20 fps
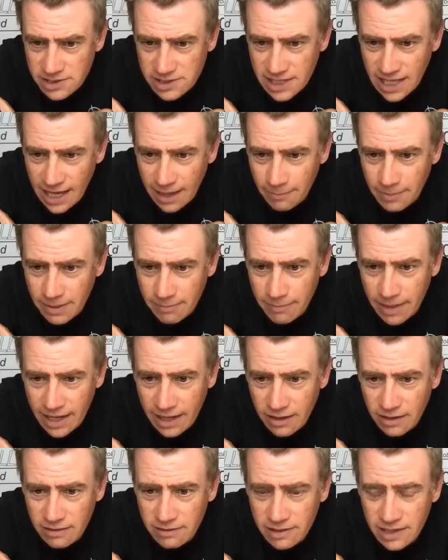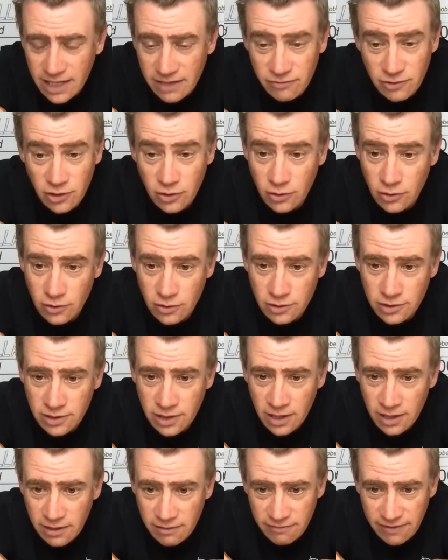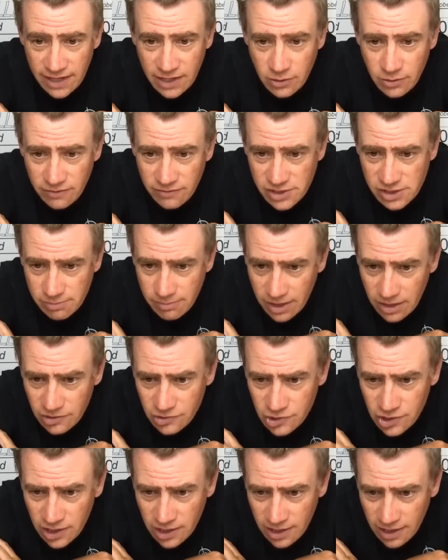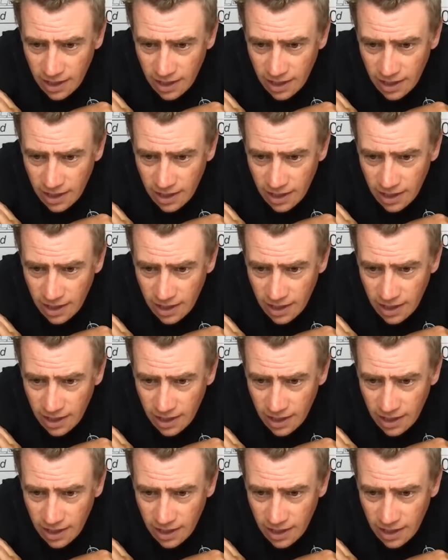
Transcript: That'd be mega if you could. Thank you ever so much.